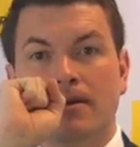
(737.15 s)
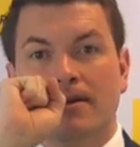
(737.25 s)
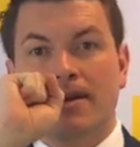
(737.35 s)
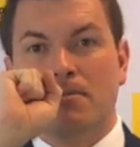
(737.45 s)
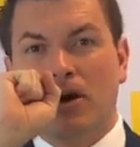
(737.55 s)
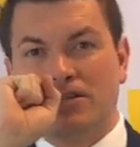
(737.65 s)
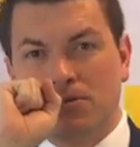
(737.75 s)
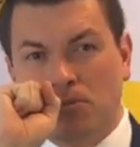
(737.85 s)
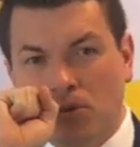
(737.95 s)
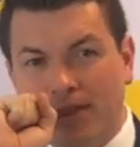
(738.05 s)
Again, guys, the
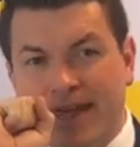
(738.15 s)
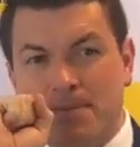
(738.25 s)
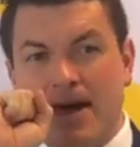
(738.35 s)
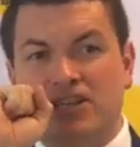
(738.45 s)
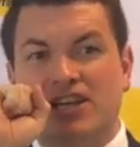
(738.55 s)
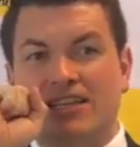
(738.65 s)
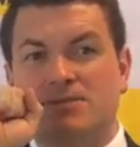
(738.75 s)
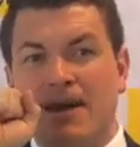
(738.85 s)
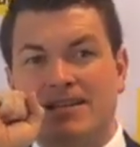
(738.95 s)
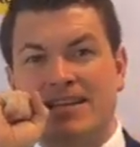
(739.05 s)
more you think about it, just
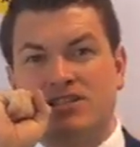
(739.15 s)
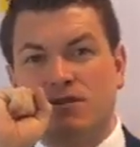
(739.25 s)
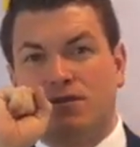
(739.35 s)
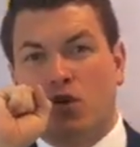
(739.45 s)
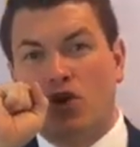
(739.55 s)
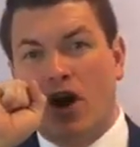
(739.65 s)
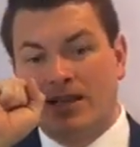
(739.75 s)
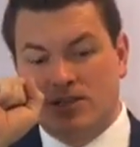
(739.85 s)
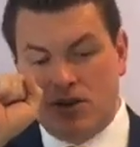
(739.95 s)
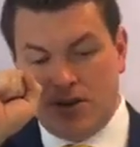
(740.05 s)
makes sense. At
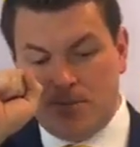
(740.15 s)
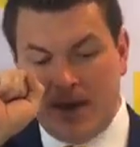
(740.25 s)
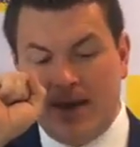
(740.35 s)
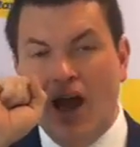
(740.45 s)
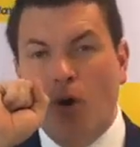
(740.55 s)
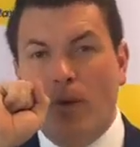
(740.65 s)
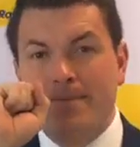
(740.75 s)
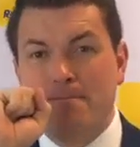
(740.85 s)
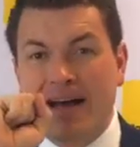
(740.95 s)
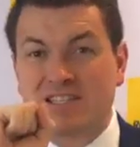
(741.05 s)
490 the bid, we
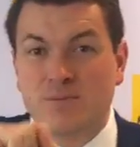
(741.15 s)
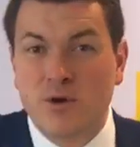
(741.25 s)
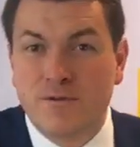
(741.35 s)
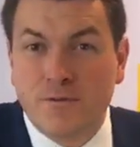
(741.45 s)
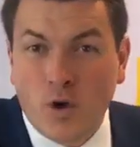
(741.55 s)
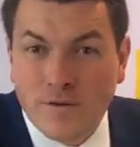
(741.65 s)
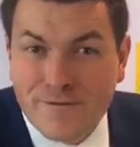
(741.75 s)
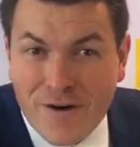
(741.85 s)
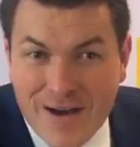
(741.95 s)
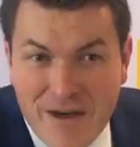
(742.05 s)
must move forward.
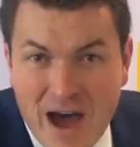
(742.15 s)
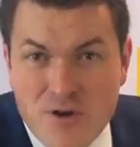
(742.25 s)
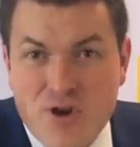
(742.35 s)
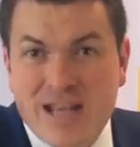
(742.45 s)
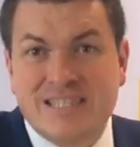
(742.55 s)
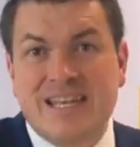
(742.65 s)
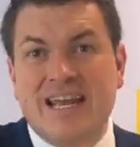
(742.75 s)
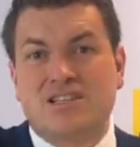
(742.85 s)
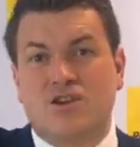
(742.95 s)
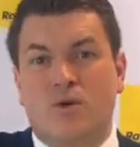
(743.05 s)
500 is the
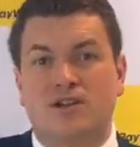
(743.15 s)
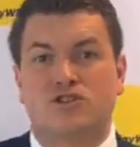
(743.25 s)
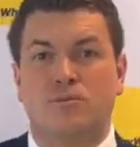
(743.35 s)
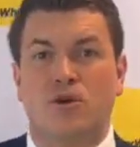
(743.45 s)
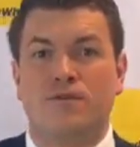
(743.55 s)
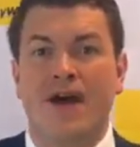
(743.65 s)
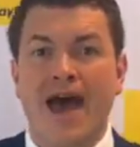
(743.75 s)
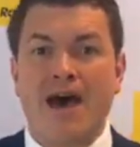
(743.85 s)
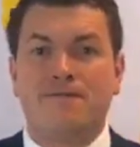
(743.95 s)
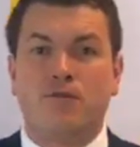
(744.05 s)
next sequential move
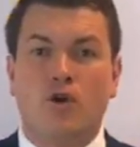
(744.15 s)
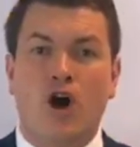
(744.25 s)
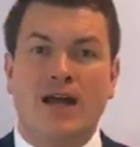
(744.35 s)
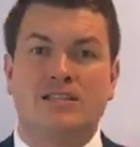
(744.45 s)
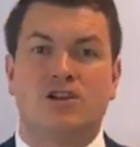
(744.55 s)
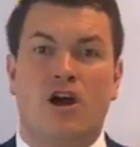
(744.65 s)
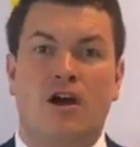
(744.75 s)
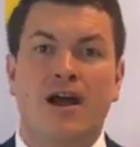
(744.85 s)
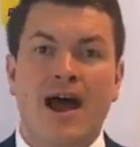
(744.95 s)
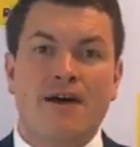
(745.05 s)
at 490.
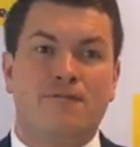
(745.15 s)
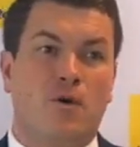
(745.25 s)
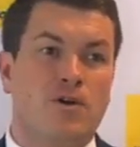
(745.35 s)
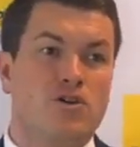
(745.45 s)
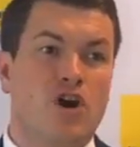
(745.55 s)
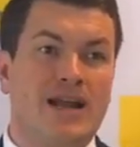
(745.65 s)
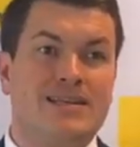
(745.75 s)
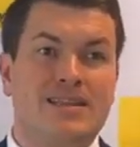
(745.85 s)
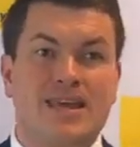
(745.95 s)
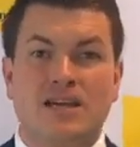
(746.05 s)
At
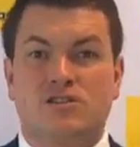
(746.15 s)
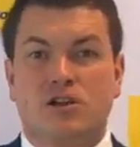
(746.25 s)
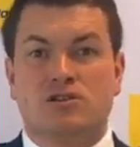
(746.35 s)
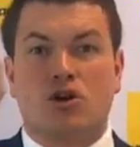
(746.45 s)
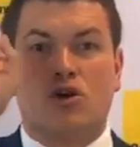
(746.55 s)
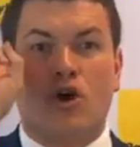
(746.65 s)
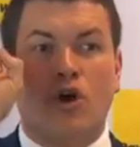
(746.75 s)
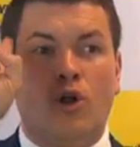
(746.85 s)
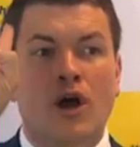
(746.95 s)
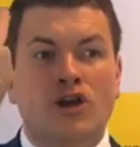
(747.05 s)
$490,000 a
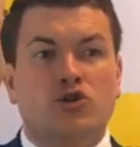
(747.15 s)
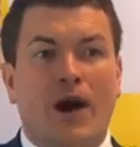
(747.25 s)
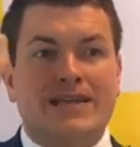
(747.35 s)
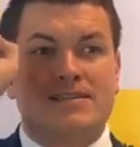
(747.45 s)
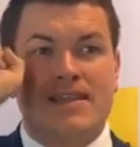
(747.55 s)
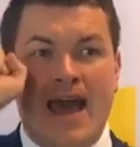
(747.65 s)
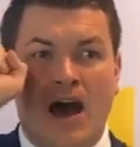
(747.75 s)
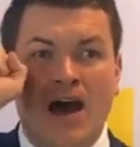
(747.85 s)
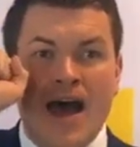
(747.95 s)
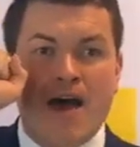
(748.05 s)
call. Twice
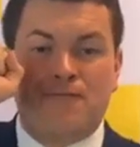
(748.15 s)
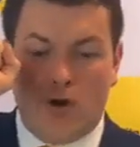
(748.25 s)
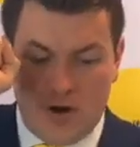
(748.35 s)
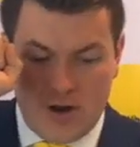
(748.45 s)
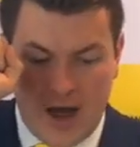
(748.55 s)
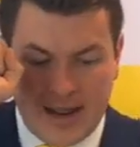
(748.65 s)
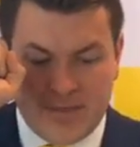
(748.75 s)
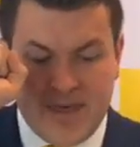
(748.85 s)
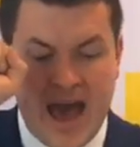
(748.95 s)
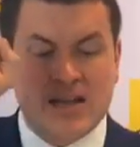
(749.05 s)
now at
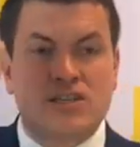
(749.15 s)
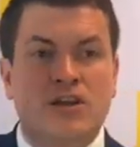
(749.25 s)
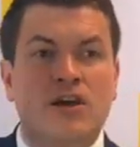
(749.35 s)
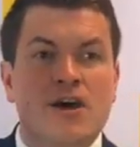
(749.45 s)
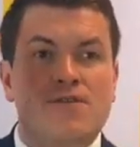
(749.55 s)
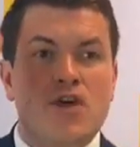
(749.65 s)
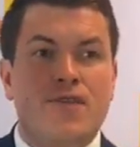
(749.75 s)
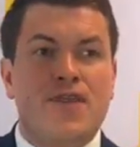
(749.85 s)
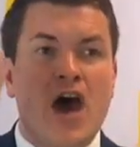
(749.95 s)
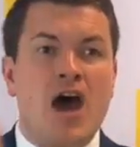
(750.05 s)
490,000 for the
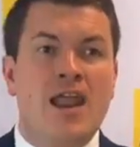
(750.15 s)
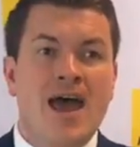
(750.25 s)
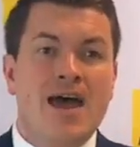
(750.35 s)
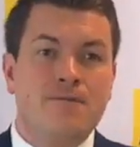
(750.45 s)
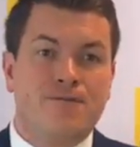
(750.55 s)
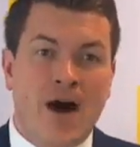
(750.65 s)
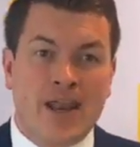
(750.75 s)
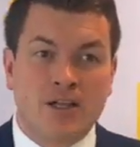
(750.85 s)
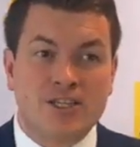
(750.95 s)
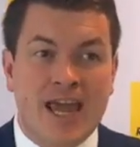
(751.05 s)
third and
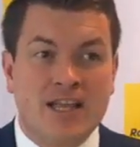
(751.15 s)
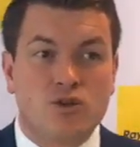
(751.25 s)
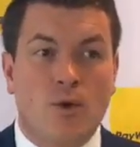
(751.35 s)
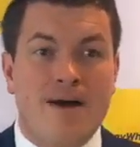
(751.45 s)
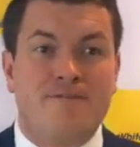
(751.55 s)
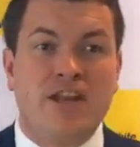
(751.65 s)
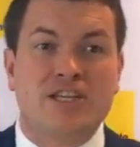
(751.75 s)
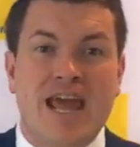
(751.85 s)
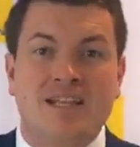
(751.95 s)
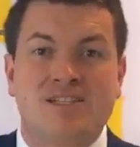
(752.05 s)
final chance. Auto
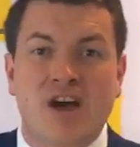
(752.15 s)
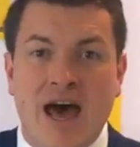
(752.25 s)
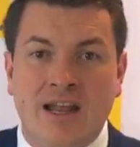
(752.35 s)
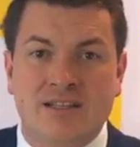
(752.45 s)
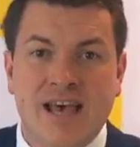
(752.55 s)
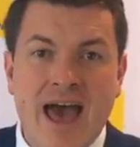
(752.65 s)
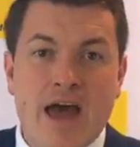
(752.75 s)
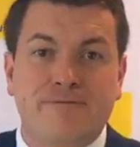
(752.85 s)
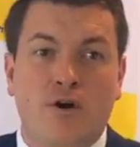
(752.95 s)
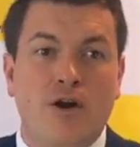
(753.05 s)
finish and silence
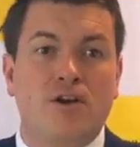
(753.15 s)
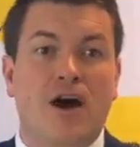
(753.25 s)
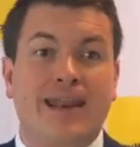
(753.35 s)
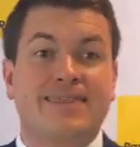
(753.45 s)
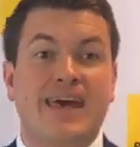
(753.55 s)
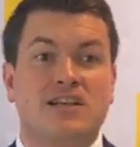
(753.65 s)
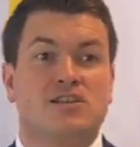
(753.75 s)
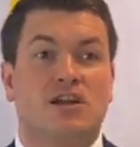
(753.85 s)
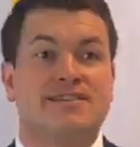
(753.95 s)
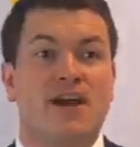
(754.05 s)
at
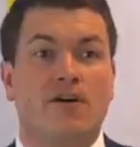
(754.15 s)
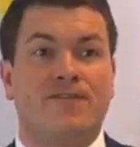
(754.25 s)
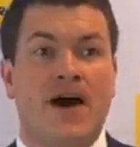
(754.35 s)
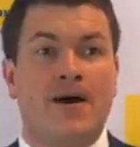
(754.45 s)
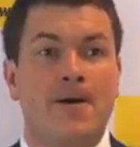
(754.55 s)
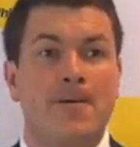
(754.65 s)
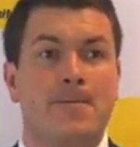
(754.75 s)
$490,000 the offer.